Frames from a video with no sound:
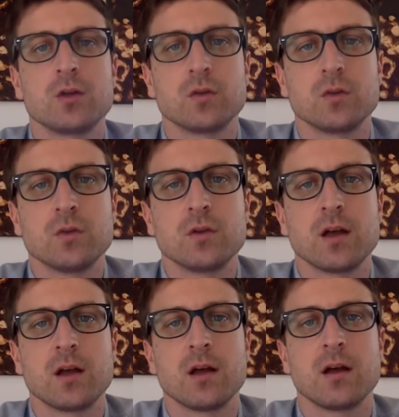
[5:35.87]
do
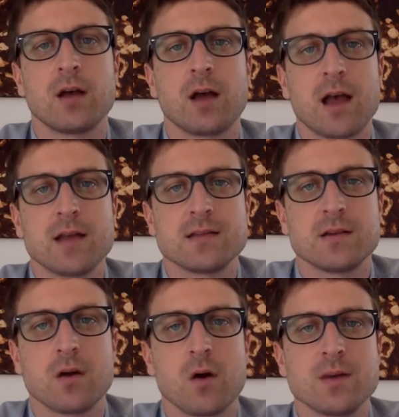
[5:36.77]
the
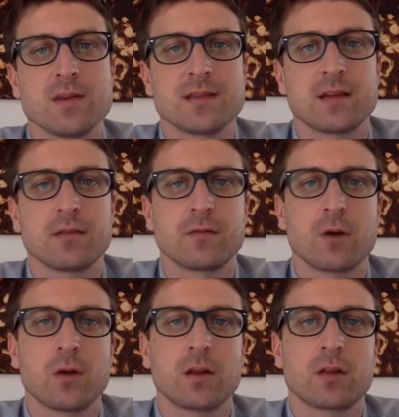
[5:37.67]
ICO instead of
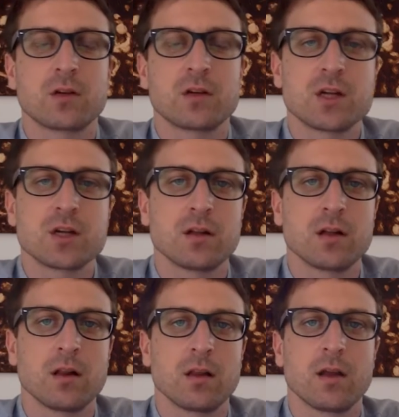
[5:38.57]
going the
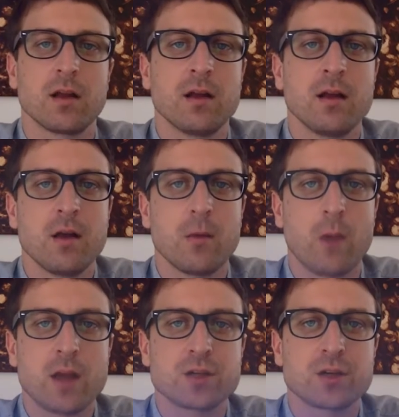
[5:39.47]
traditional
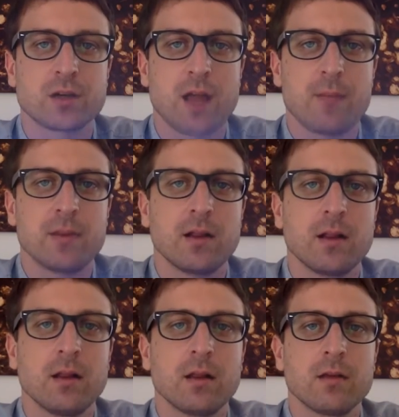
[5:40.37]
venture
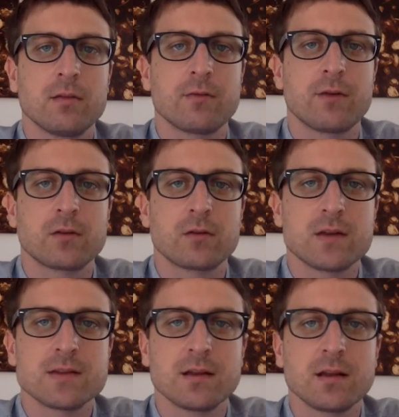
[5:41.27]
capital
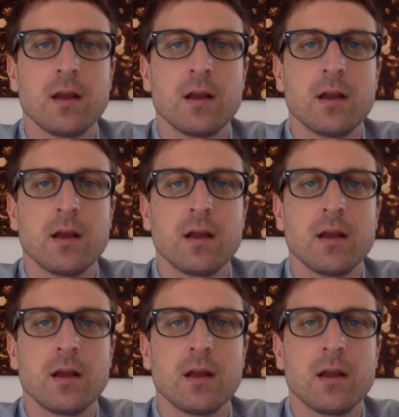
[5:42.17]
fundraising.